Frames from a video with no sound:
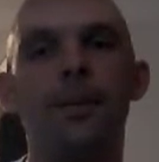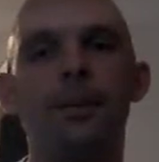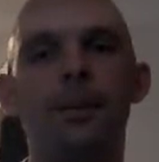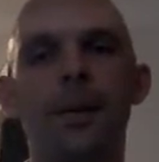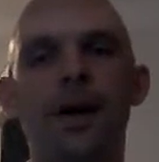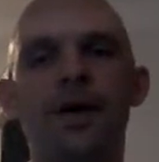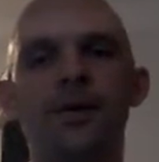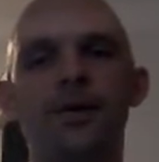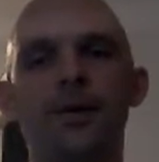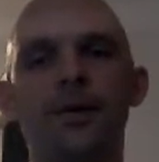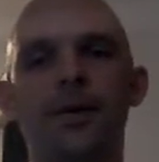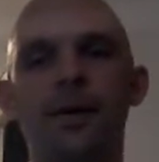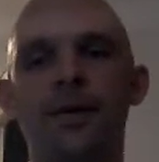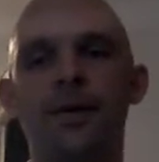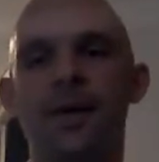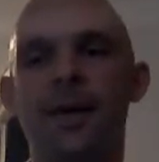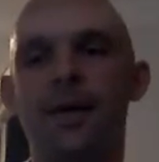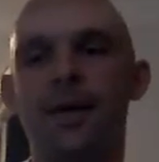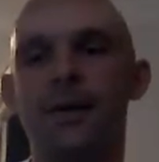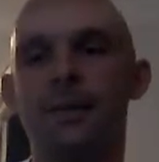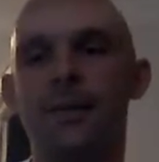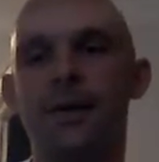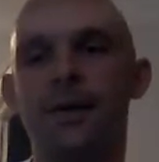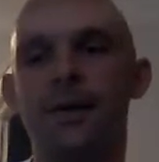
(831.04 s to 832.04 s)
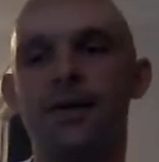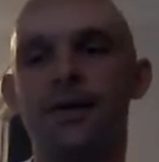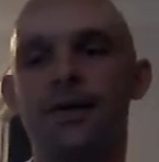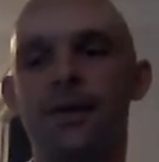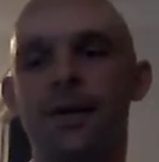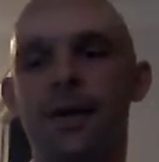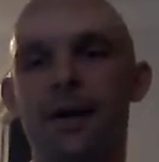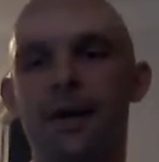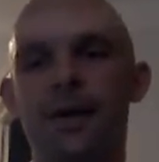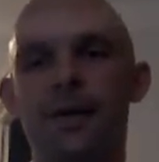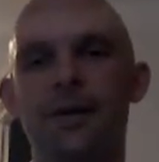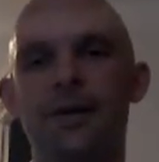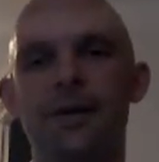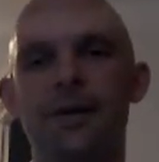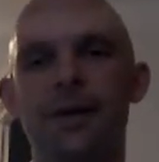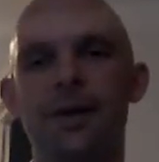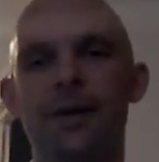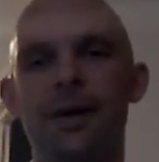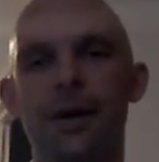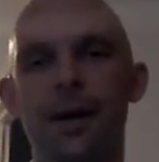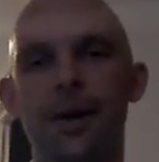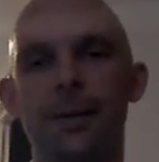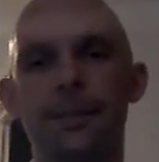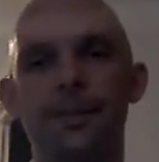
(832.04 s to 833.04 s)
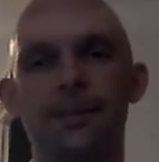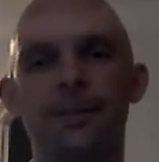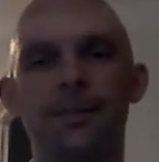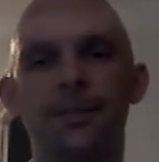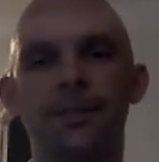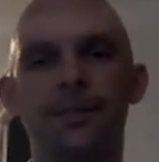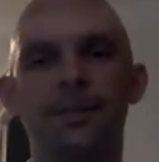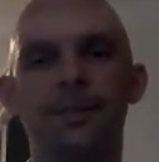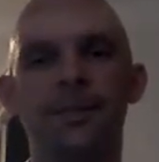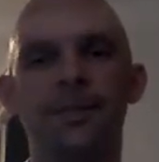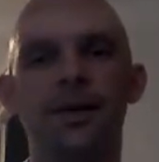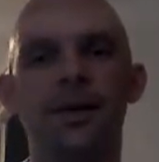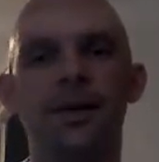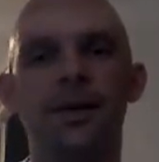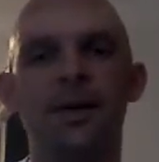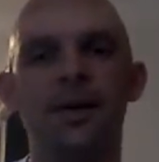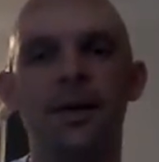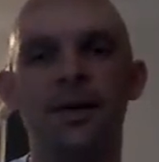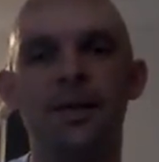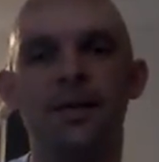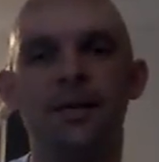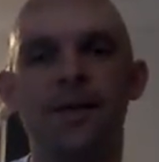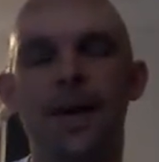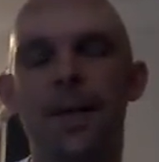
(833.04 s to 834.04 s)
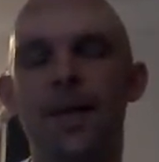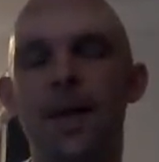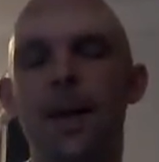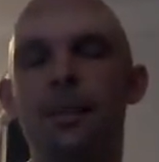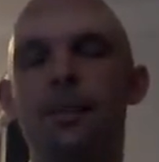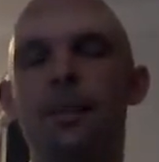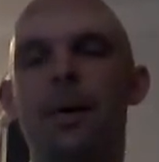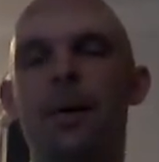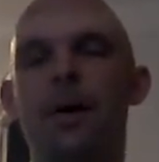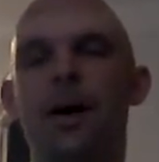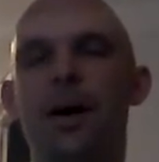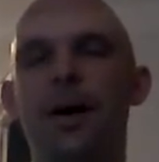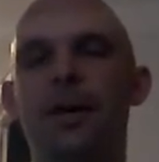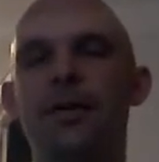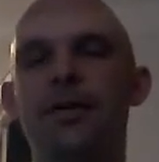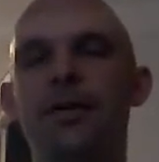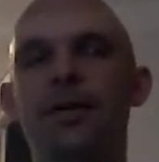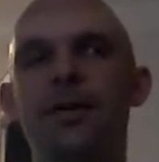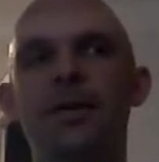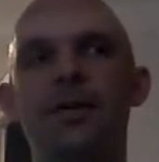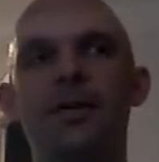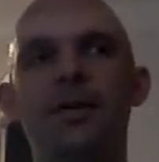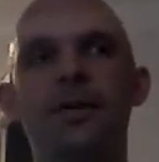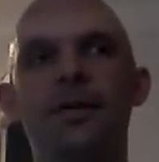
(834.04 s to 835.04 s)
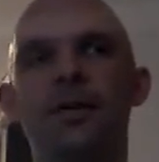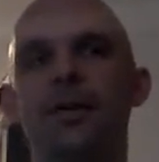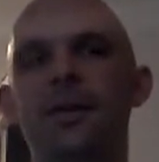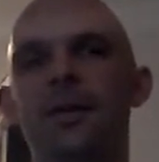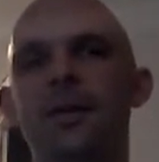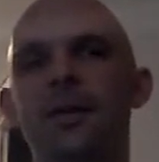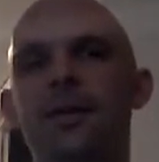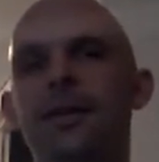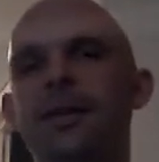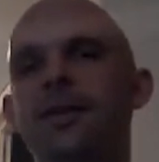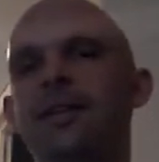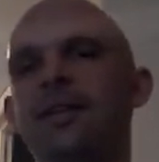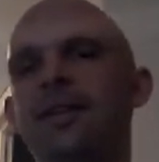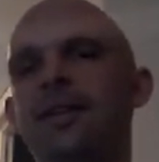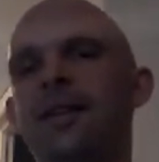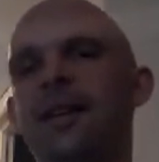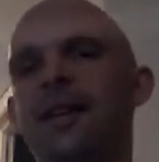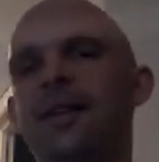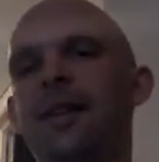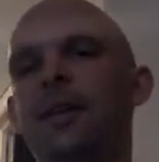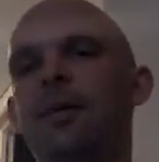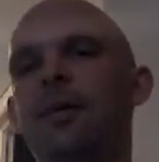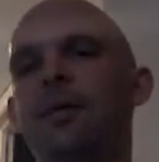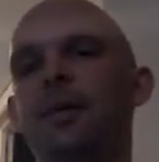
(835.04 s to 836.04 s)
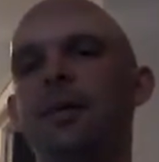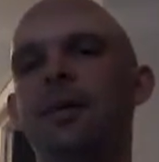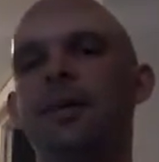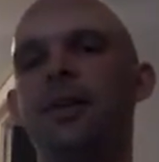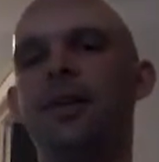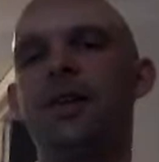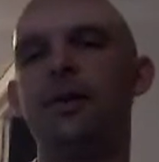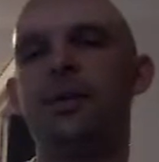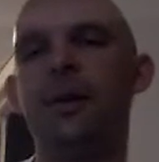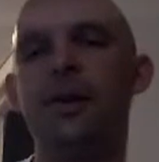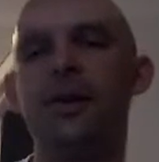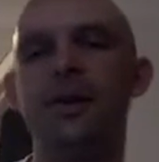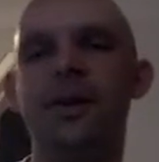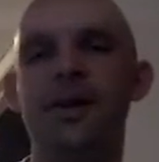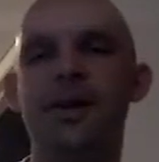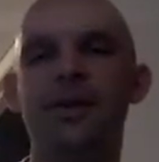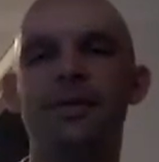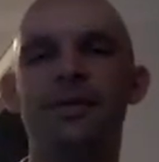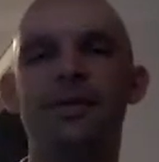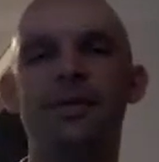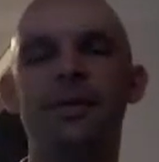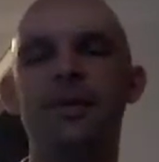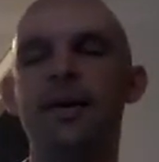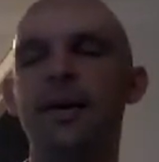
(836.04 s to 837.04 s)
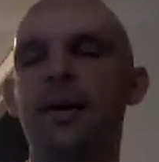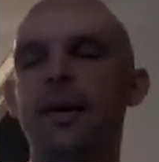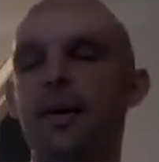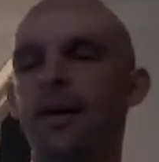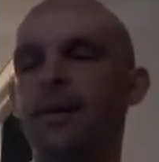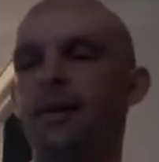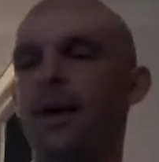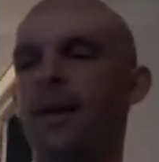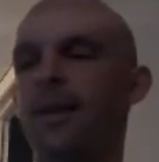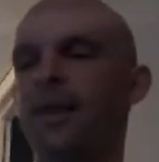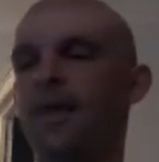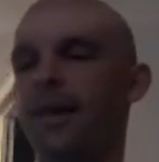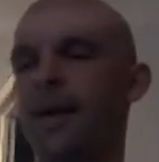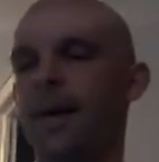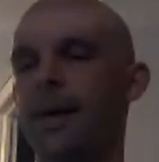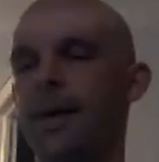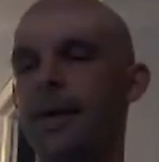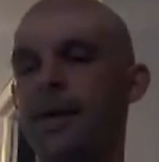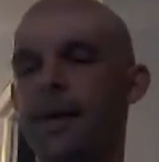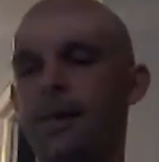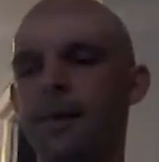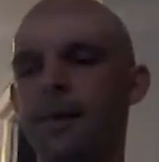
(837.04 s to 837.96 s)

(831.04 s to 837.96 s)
make sure that it works there, okay? Find that pause to get them to believe the right thing.